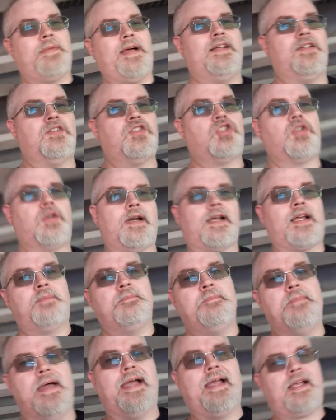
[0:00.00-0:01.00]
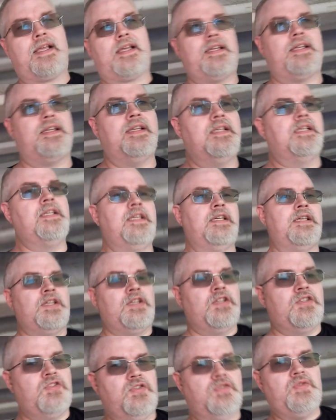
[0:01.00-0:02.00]
mile trek back
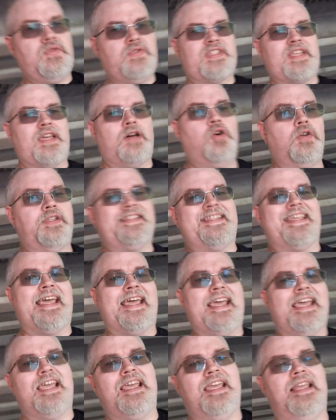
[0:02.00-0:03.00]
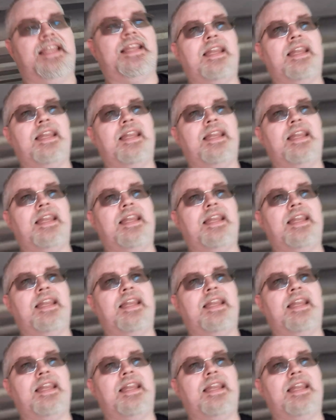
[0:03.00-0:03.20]
to the hotel.